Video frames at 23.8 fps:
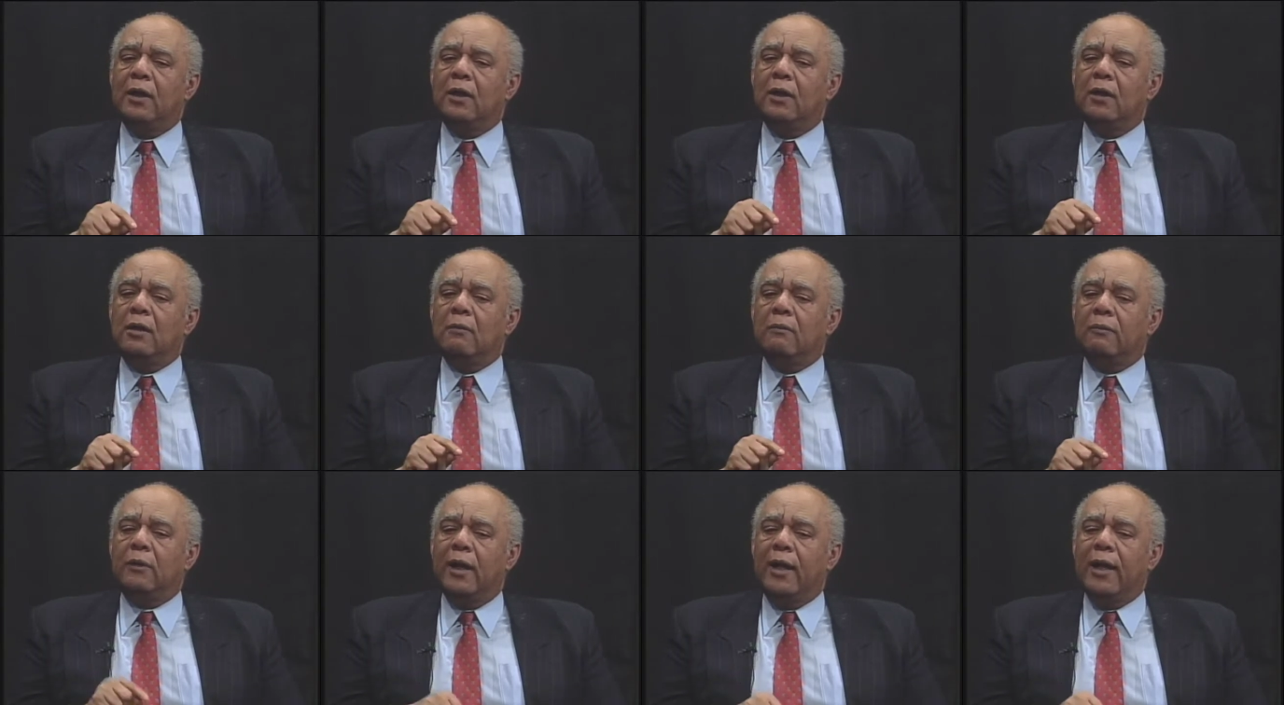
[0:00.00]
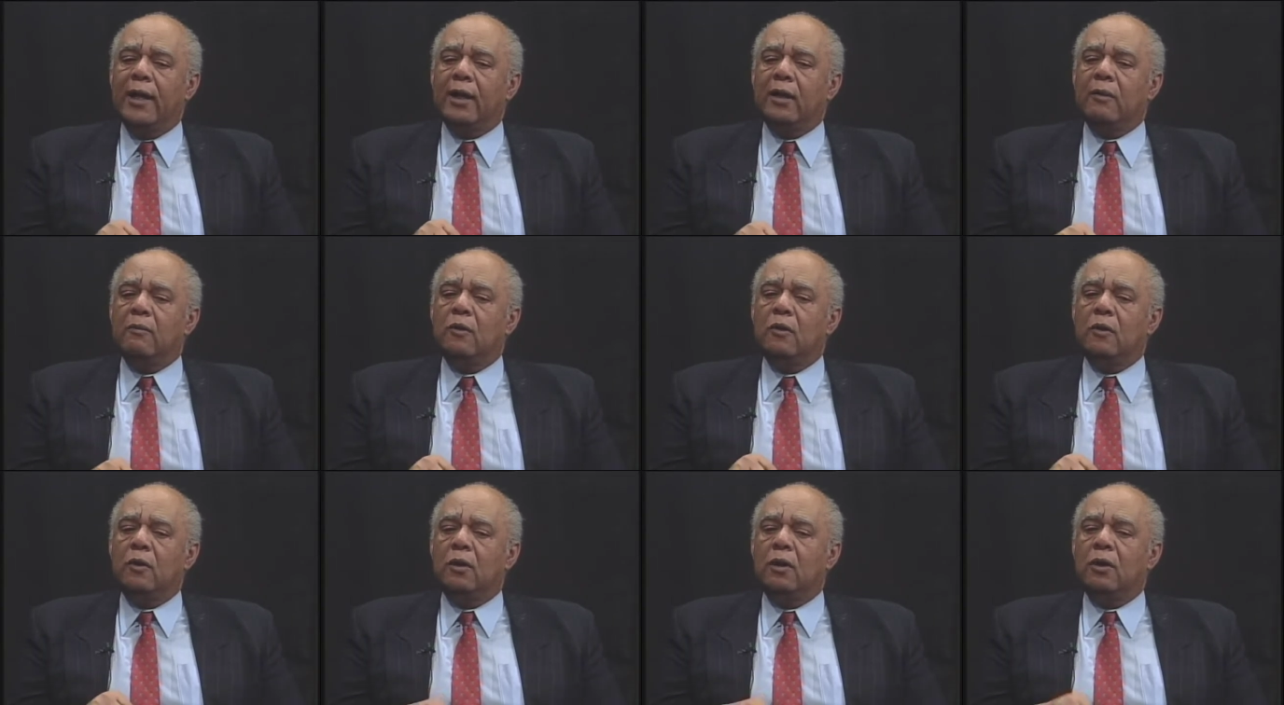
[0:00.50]
in the black
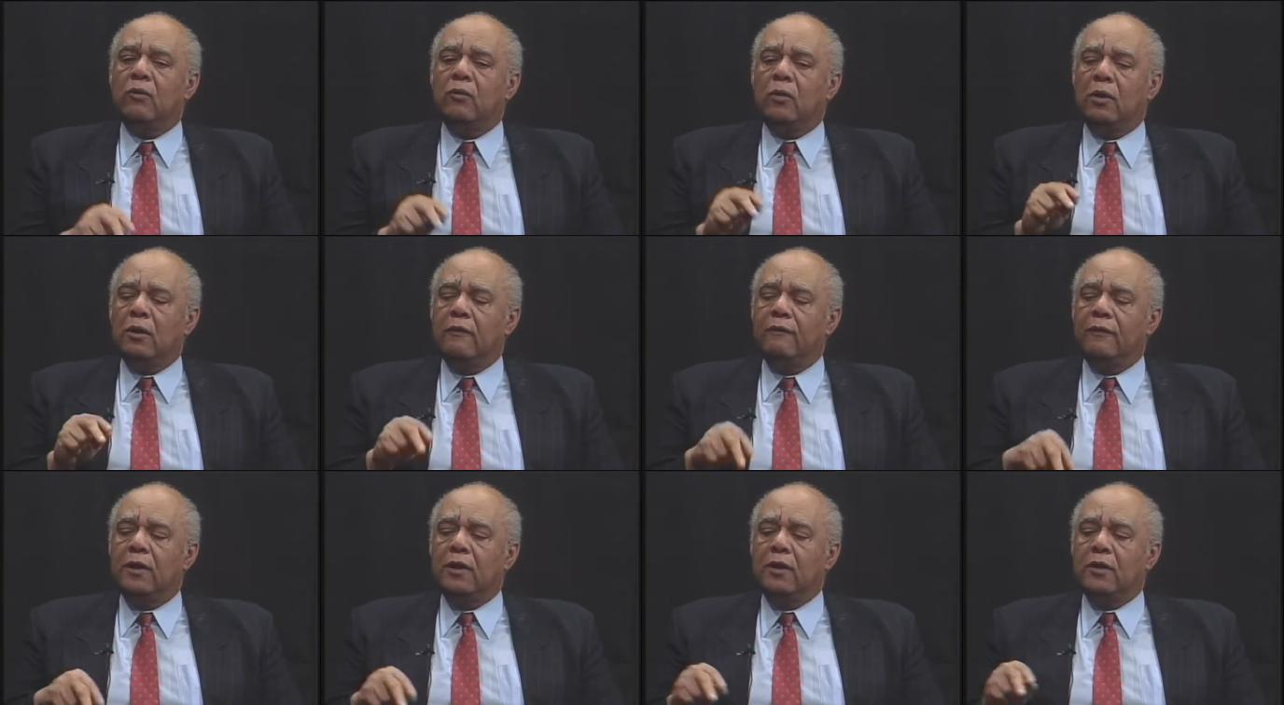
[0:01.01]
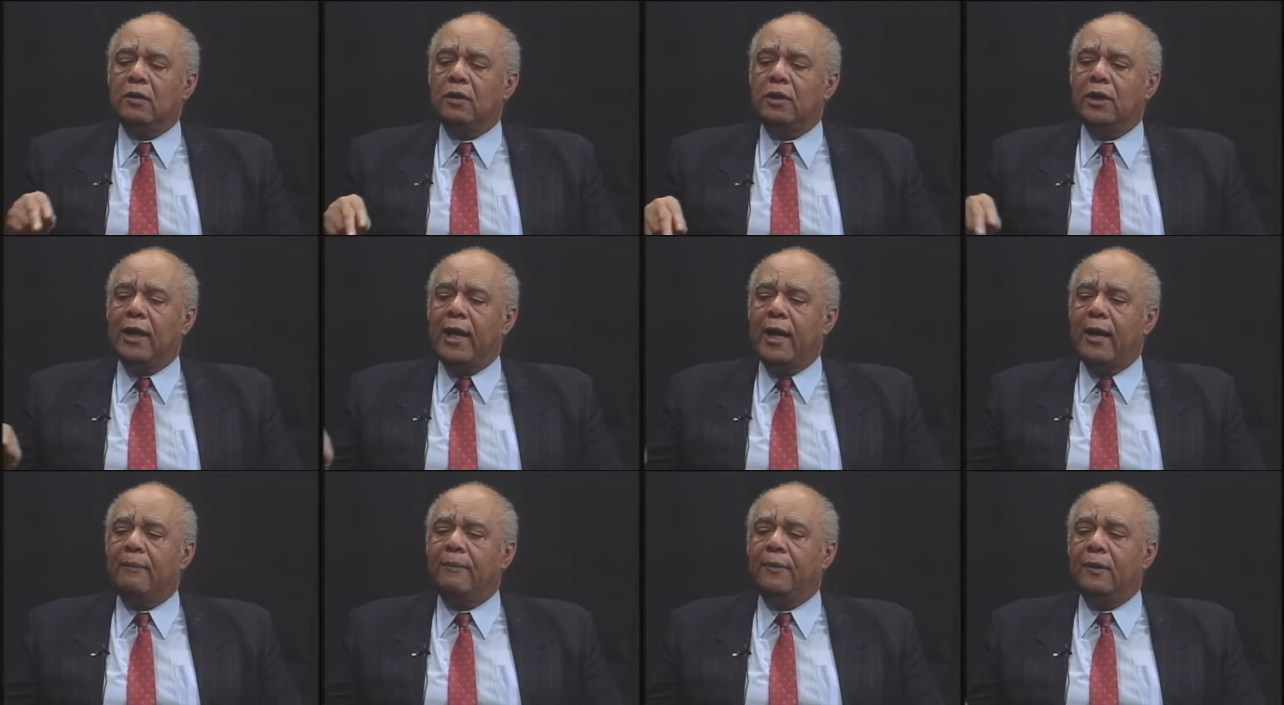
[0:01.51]
community will eventually
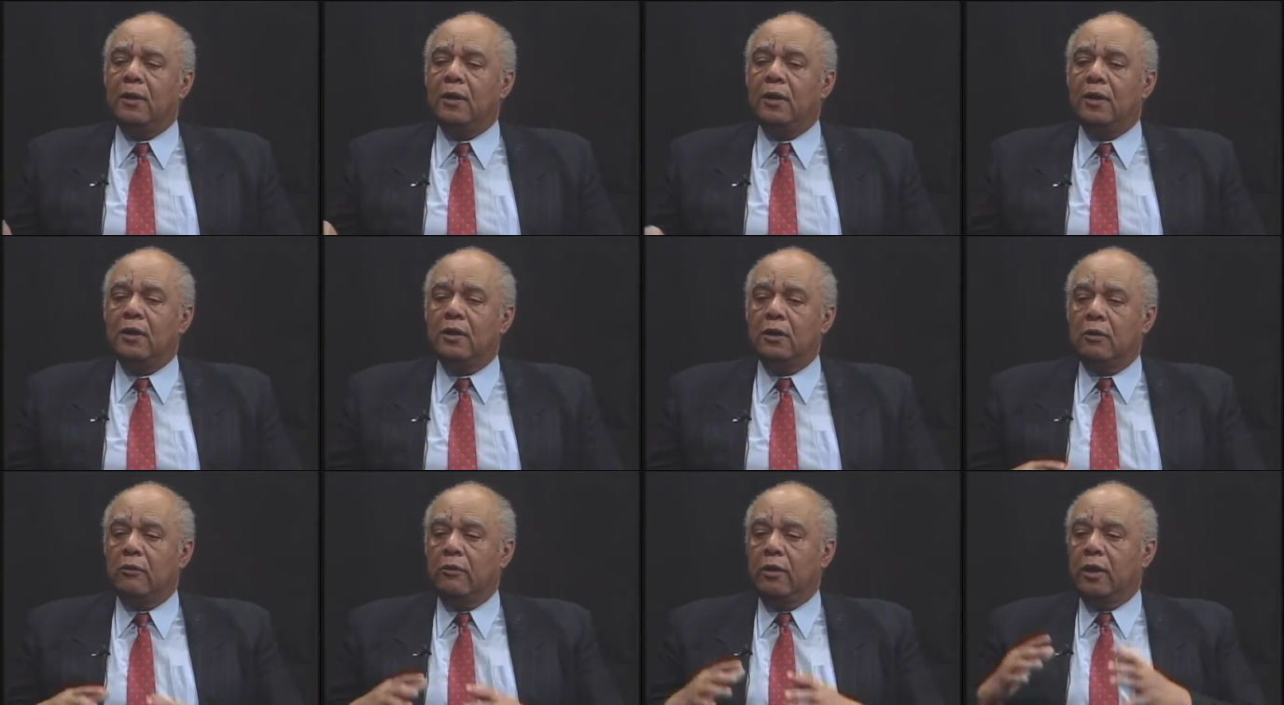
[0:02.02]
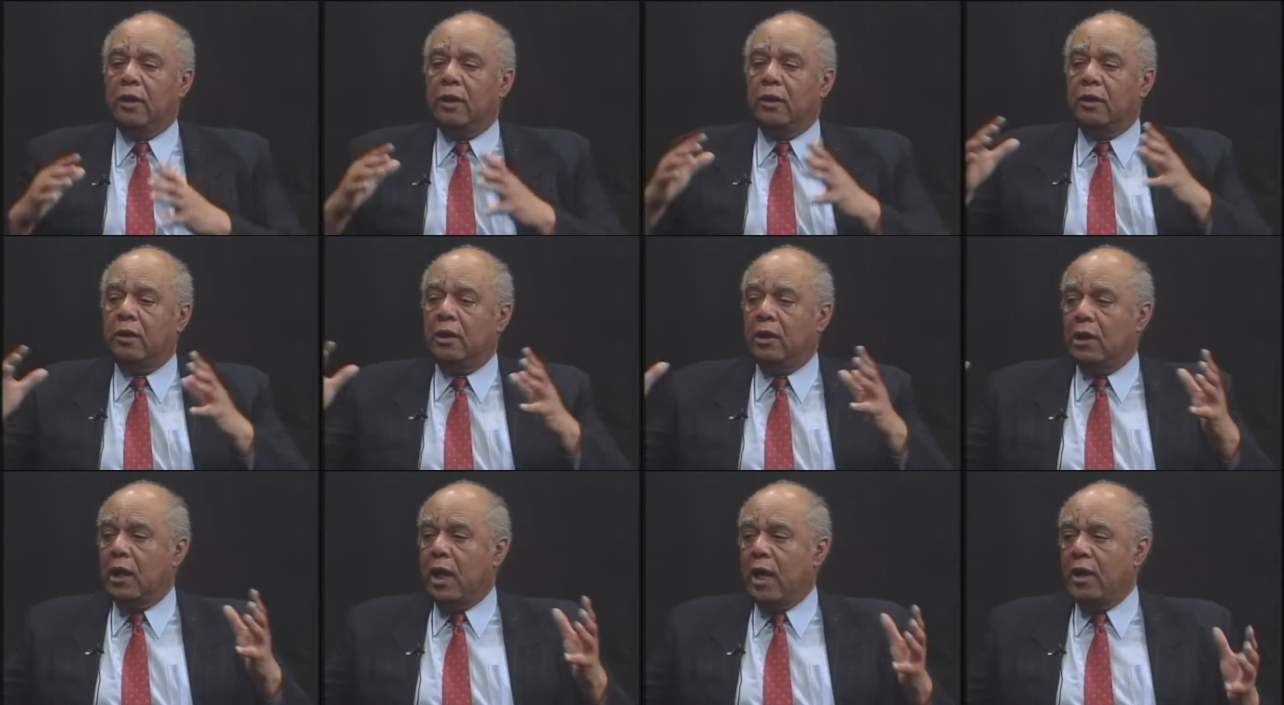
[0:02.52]
happen in the greater
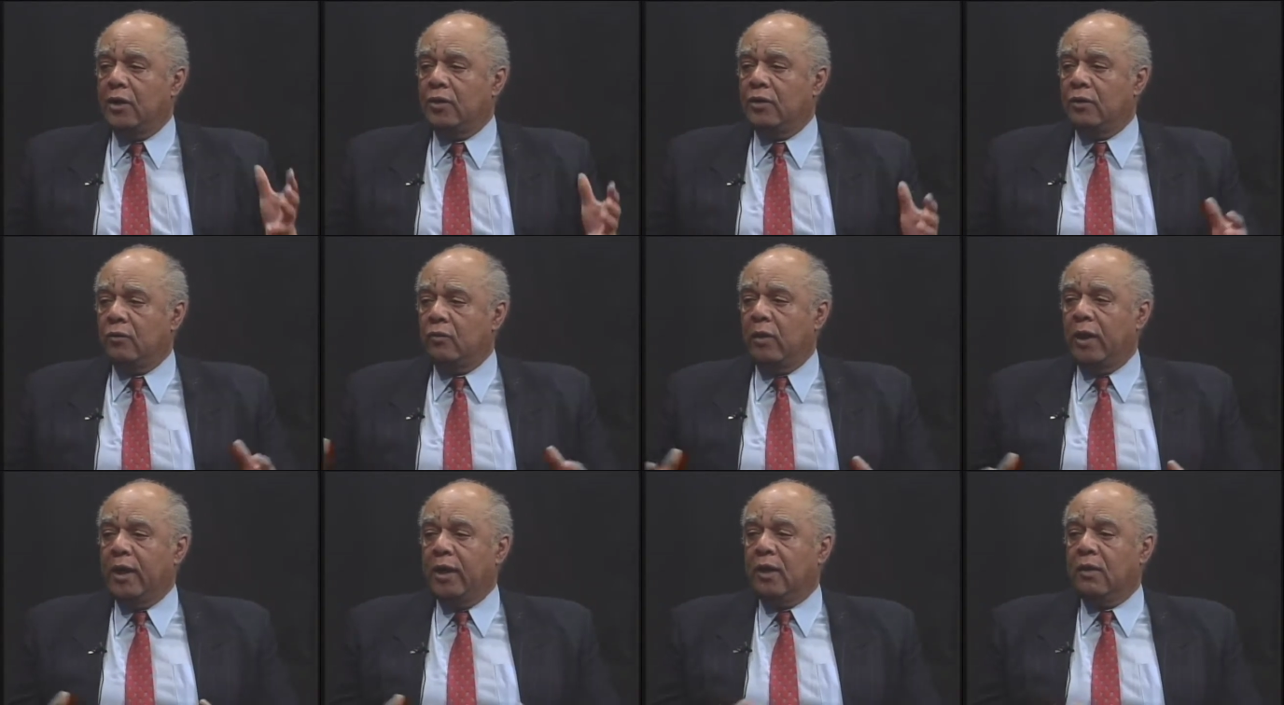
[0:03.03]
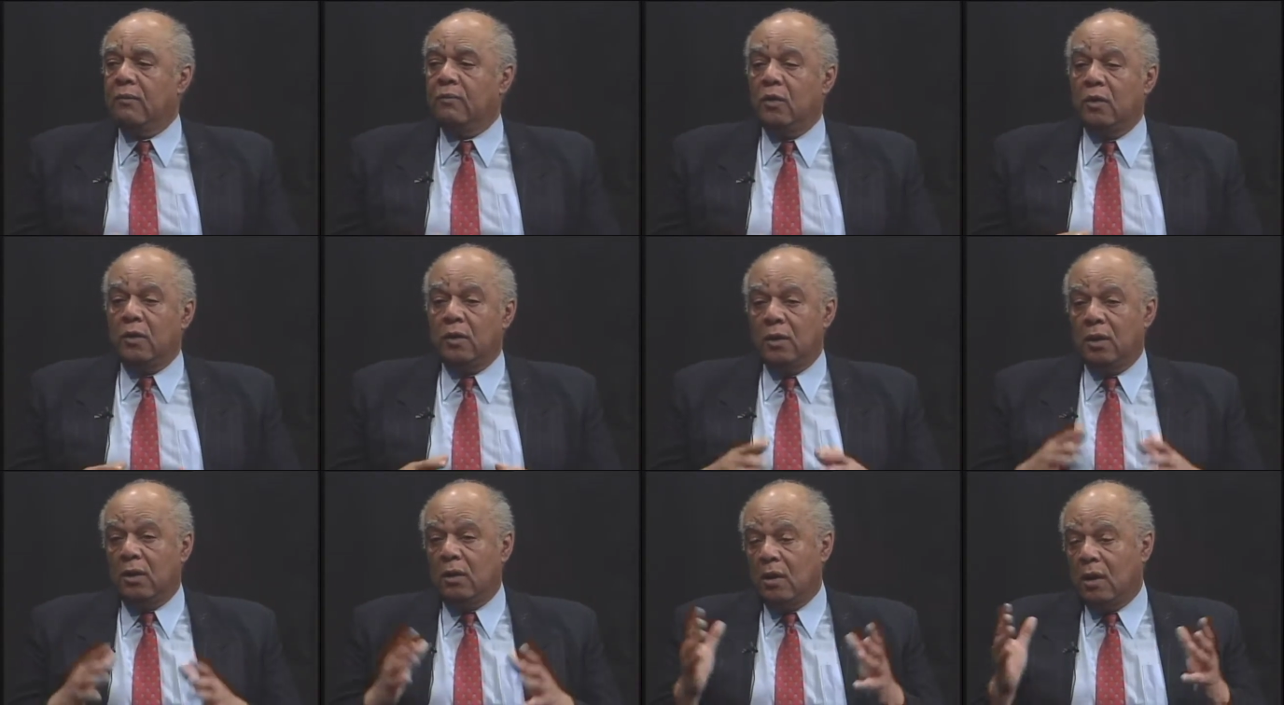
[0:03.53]
and larger white
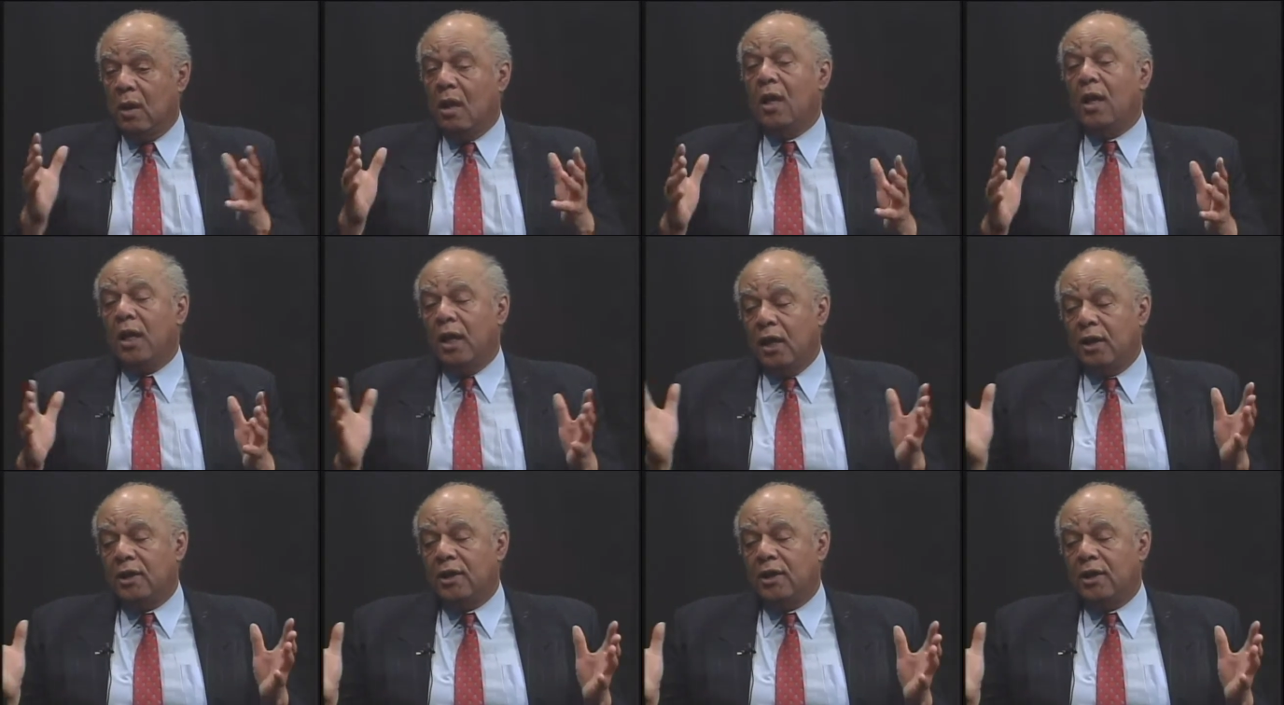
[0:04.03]
community. It's